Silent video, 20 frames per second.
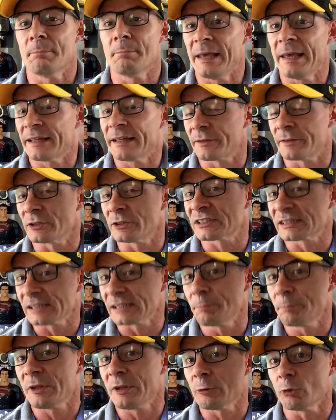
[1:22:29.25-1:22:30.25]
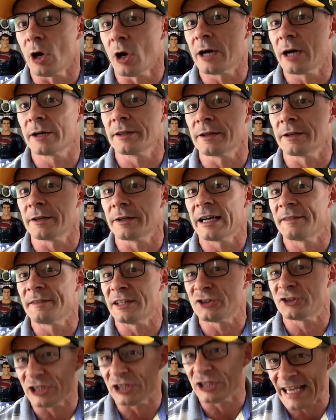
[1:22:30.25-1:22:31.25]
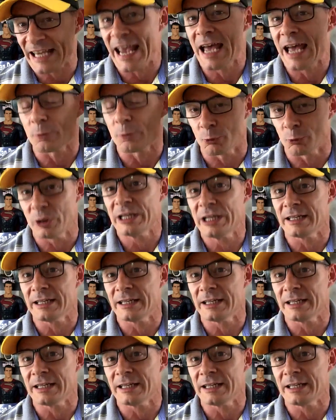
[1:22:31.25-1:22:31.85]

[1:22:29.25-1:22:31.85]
there's something wrong in their head that she can't read.